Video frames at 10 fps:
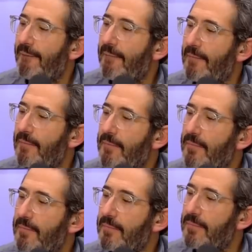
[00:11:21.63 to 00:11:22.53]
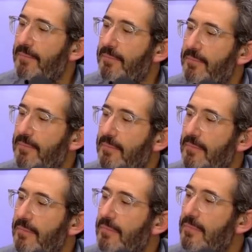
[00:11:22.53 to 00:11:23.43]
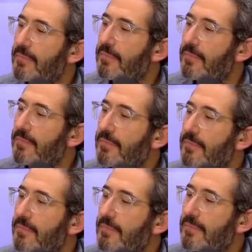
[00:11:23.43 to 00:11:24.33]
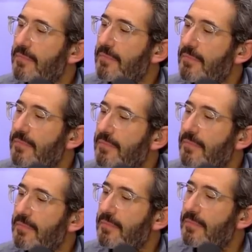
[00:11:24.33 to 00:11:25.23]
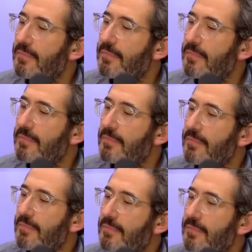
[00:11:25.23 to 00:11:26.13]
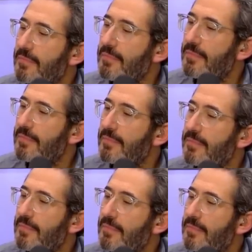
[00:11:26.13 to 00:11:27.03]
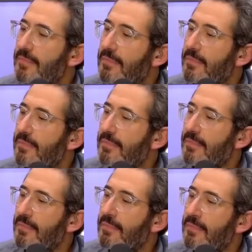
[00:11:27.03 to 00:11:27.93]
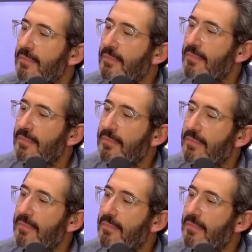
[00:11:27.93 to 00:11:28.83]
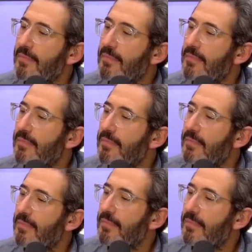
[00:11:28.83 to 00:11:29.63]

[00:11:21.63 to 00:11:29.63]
This person isn't speaking.